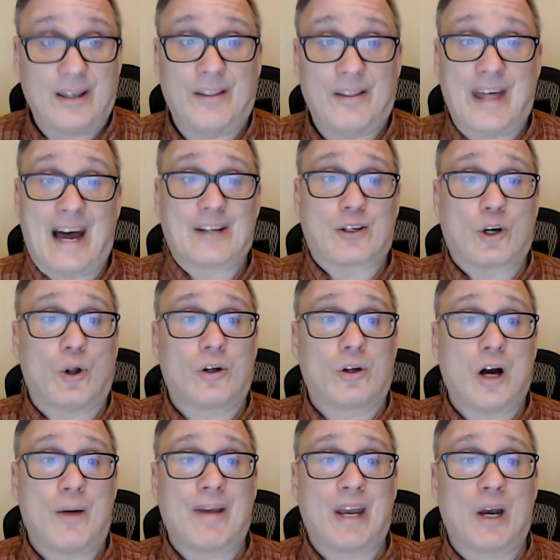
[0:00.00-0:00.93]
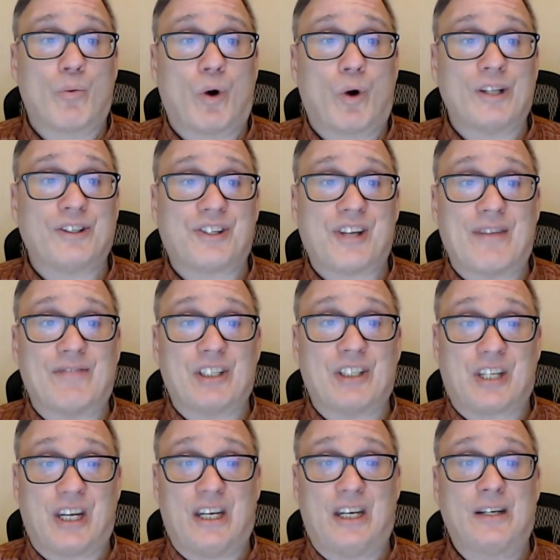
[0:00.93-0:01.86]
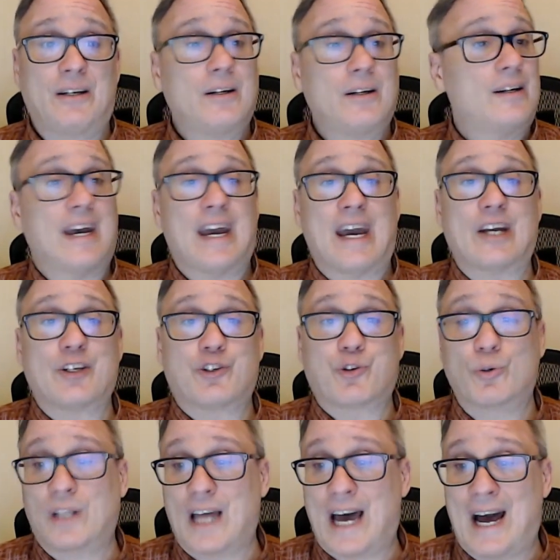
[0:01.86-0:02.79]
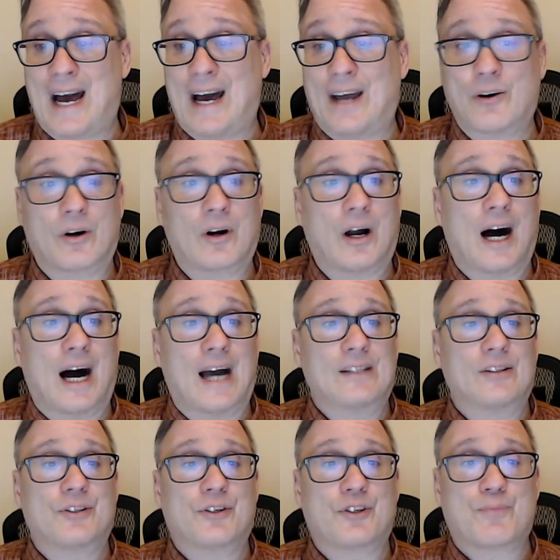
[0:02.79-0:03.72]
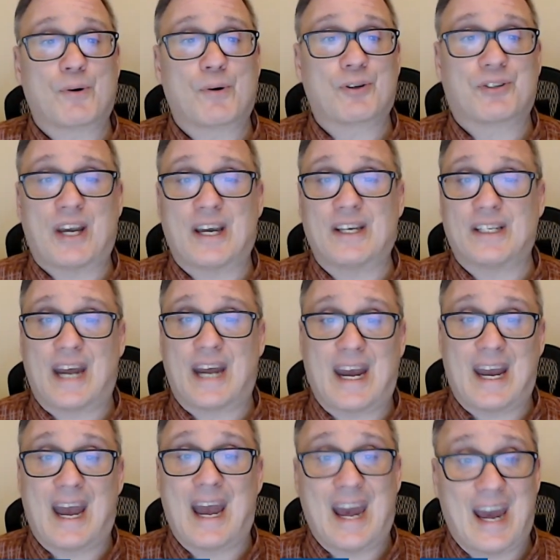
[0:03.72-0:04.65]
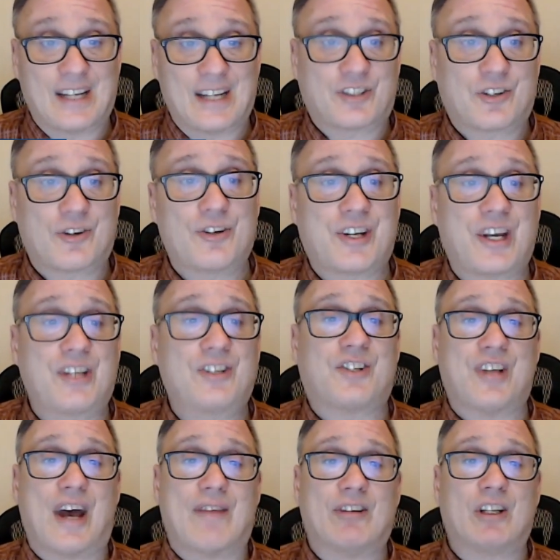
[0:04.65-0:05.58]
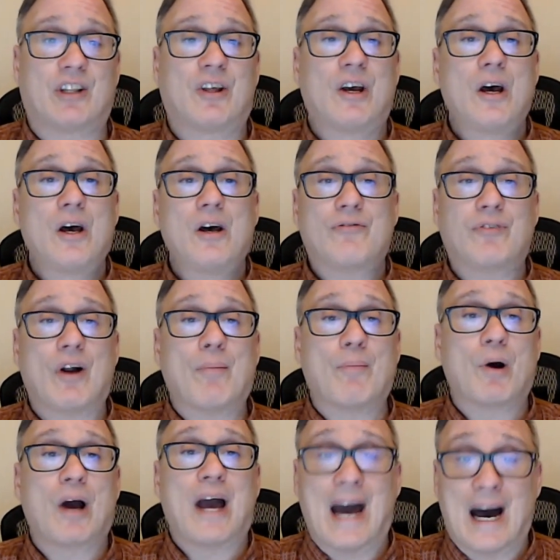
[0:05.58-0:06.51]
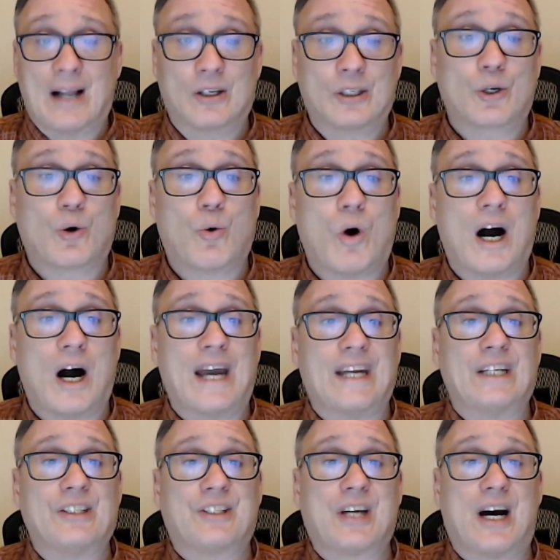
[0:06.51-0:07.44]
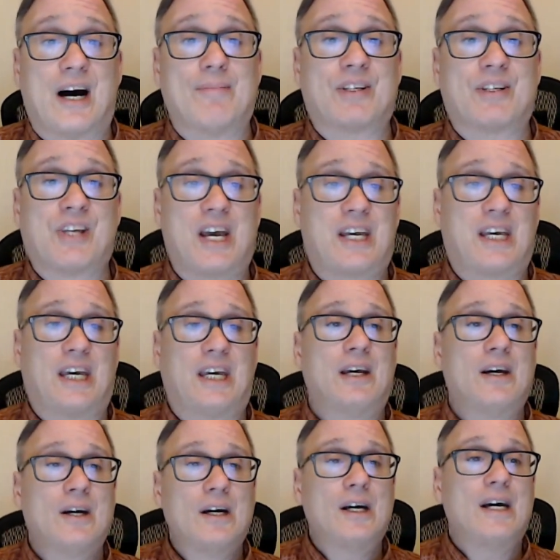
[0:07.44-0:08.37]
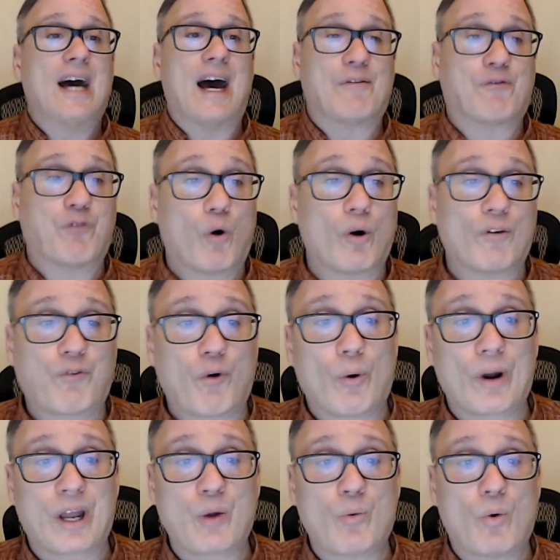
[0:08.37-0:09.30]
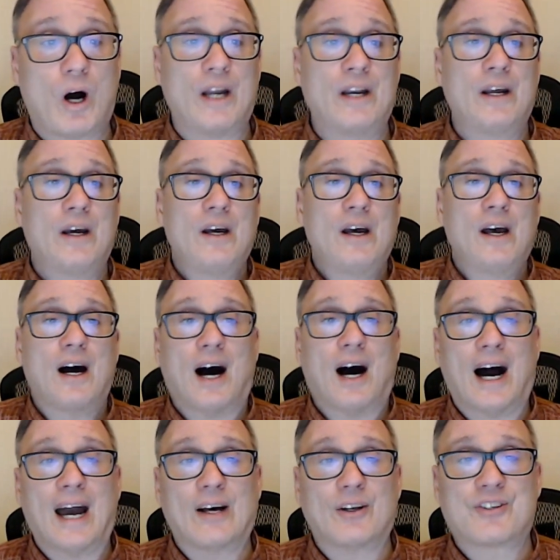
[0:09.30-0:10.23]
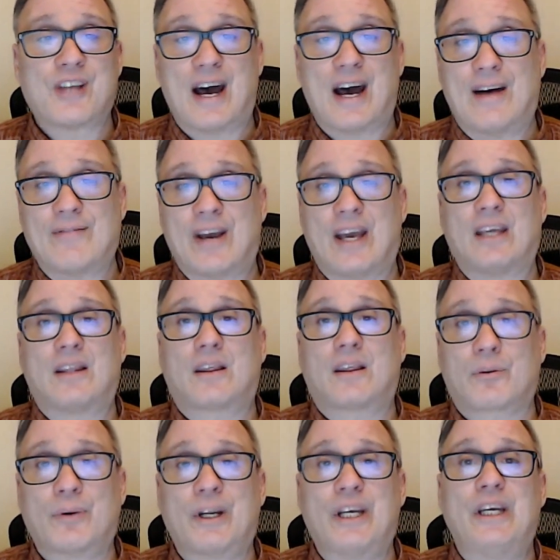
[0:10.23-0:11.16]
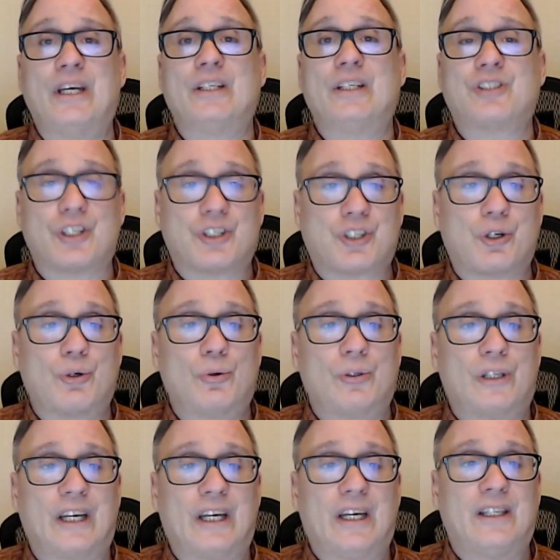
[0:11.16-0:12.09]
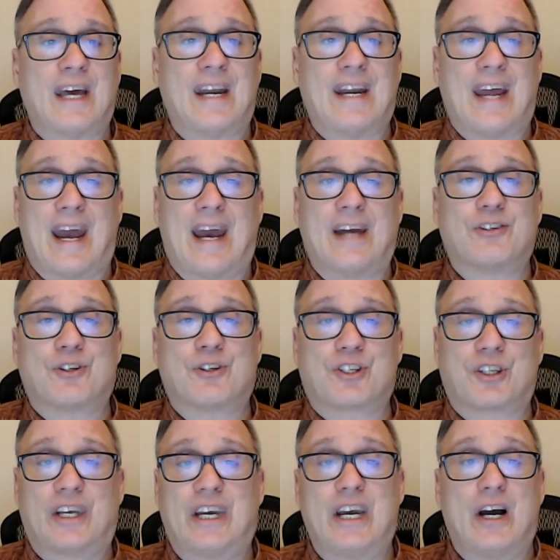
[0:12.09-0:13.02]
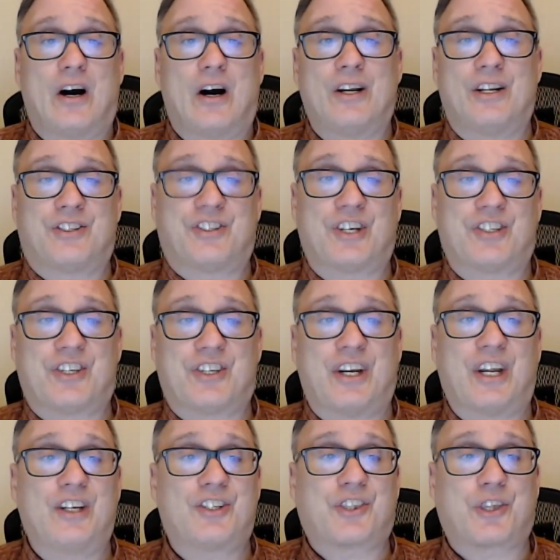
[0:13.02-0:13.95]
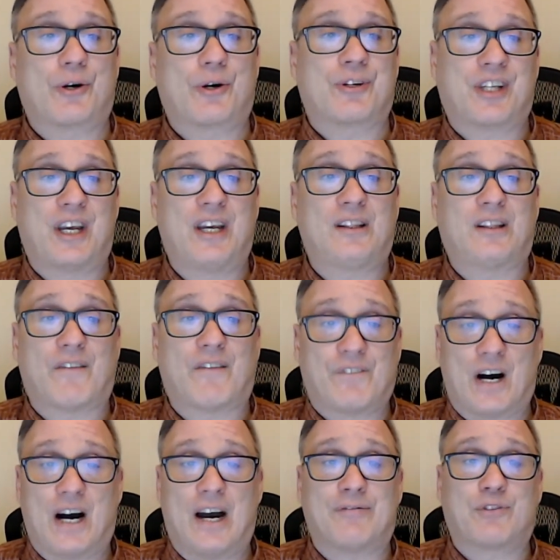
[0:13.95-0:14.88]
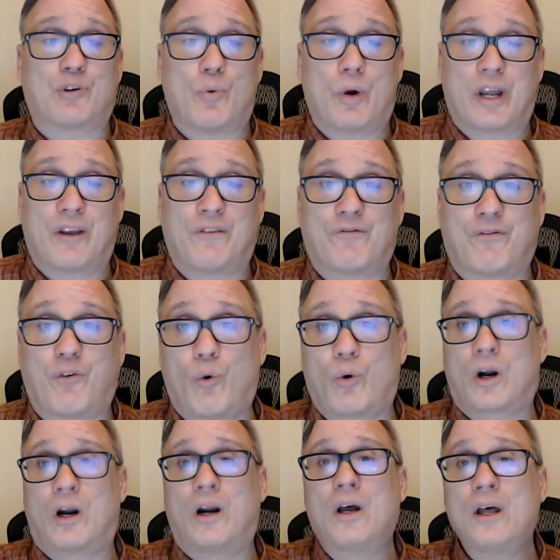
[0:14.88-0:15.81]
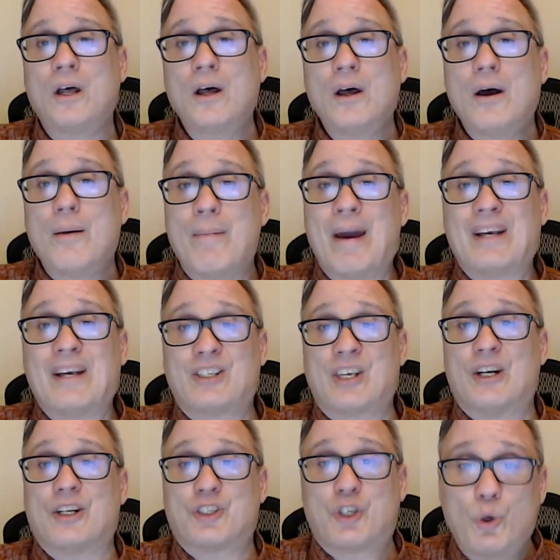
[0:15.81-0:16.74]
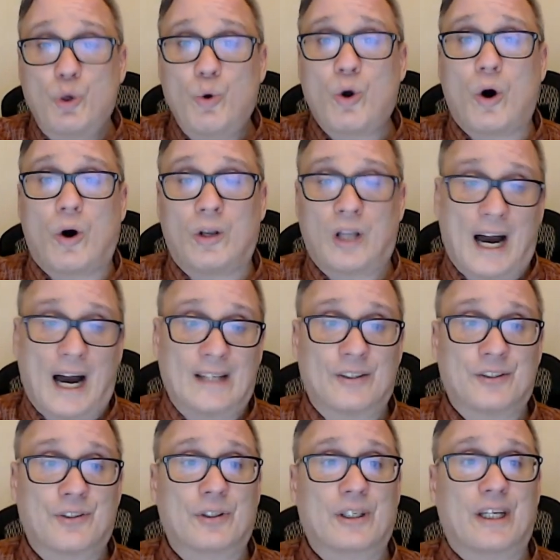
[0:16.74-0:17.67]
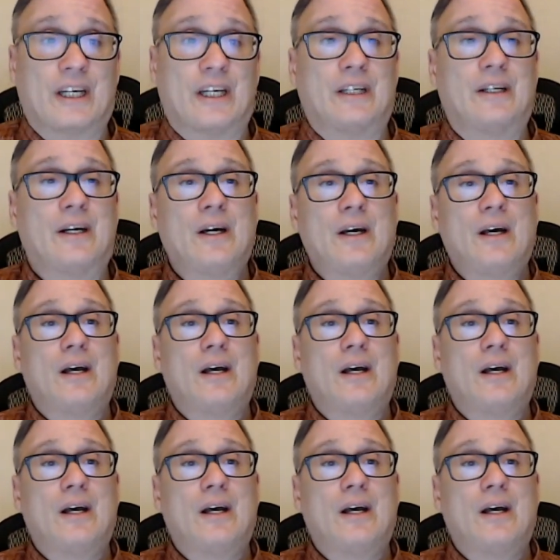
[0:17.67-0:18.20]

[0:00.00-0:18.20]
that goal coming at 1:17, Andrew Ladd, our Islanders' birthday of the day, answers his 7th from Alan Quine and Thomas Hickey at 4:41. Isles have a 3-2 lead. Then Anders Lee, unassisted, his 13th at 5:24, makes it a 2-goal Islander lead.